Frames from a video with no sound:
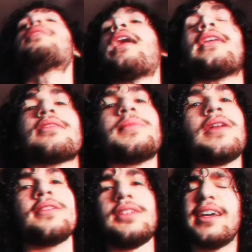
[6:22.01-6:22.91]
to ask
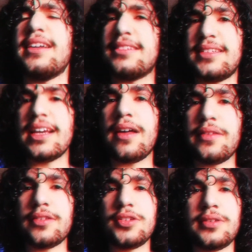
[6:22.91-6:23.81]
about their day, to see how
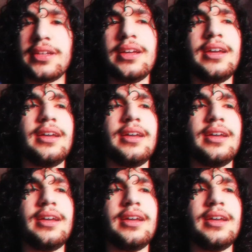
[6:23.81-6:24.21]
they're doing,